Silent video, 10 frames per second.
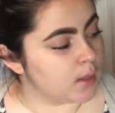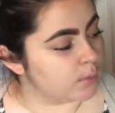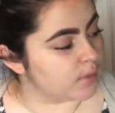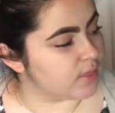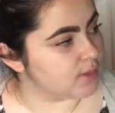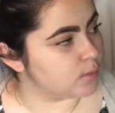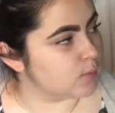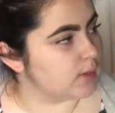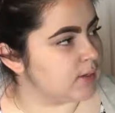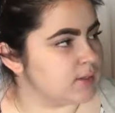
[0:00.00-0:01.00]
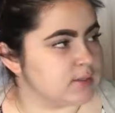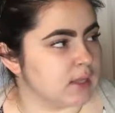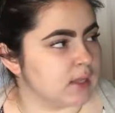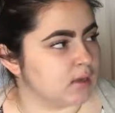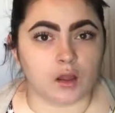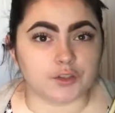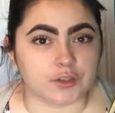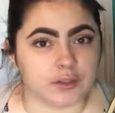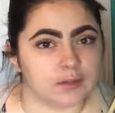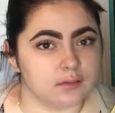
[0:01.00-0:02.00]
but this one is like
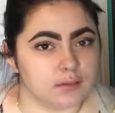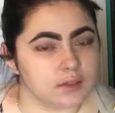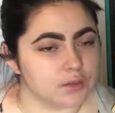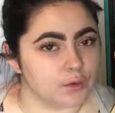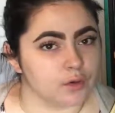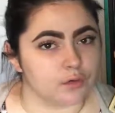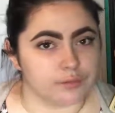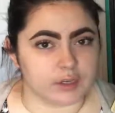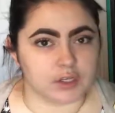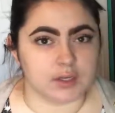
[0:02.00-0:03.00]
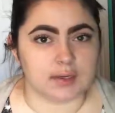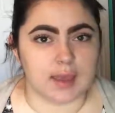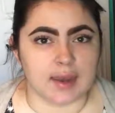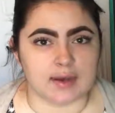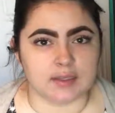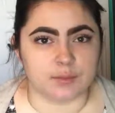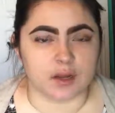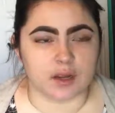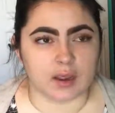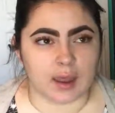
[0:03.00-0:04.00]
alternate historical fiction and it's
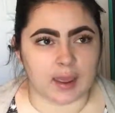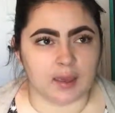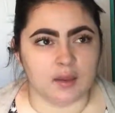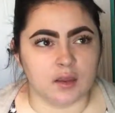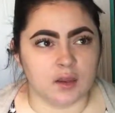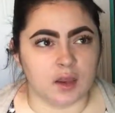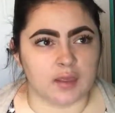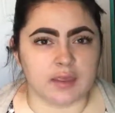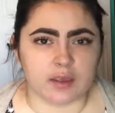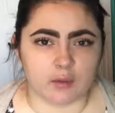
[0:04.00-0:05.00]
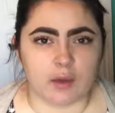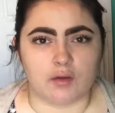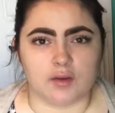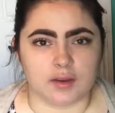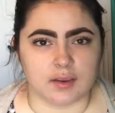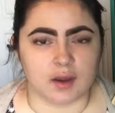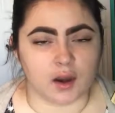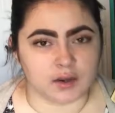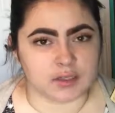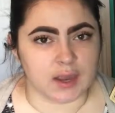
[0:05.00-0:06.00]
about a guy, I think around in
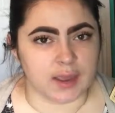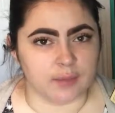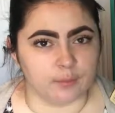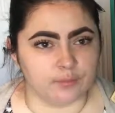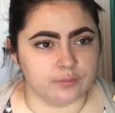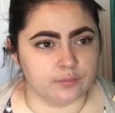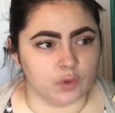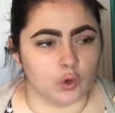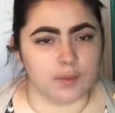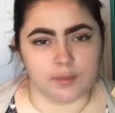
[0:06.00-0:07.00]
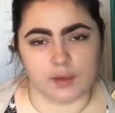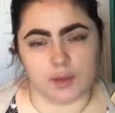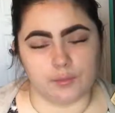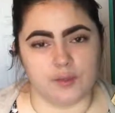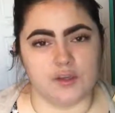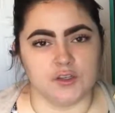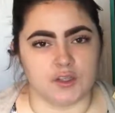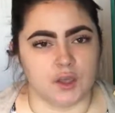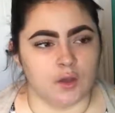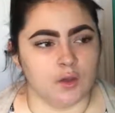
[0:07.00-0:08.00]
our time or maybe a couple years
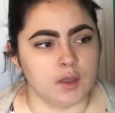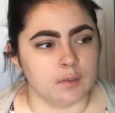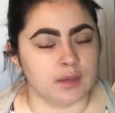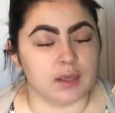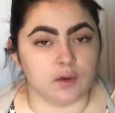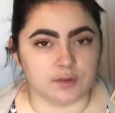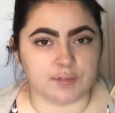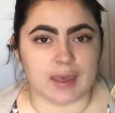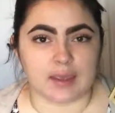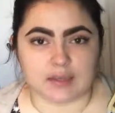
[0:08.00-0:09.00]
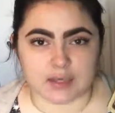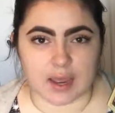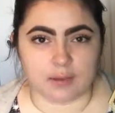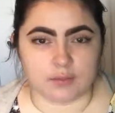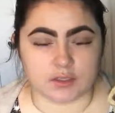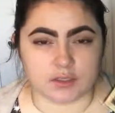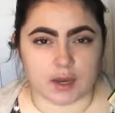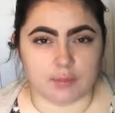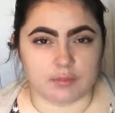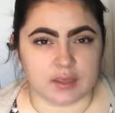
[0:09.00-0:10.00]
ago, but he goes back in time to
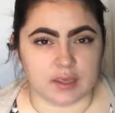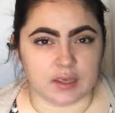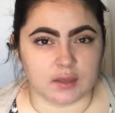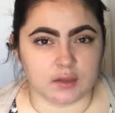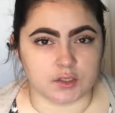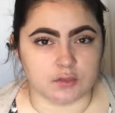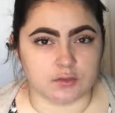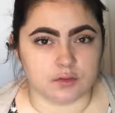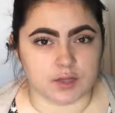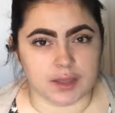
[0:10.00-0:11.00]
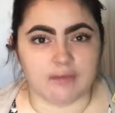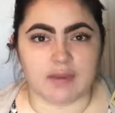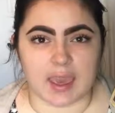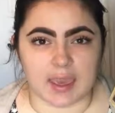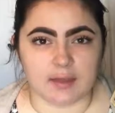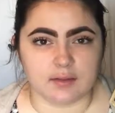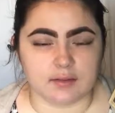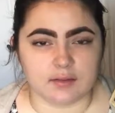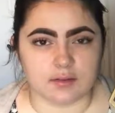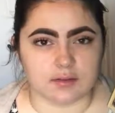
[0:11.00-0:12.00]
stop the JFK
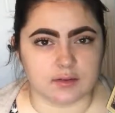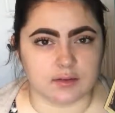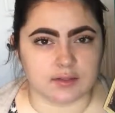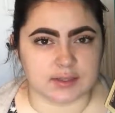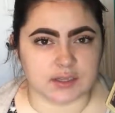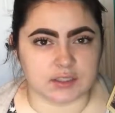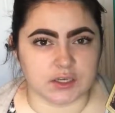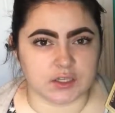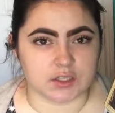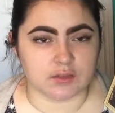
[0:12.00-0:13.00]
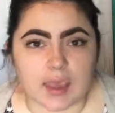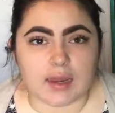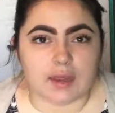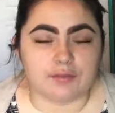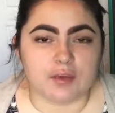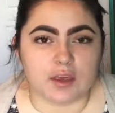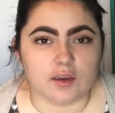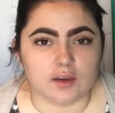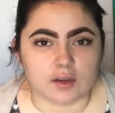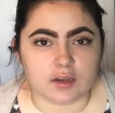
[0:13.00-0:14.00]
assassination. And I
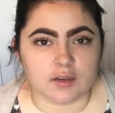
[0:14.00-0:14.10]
figured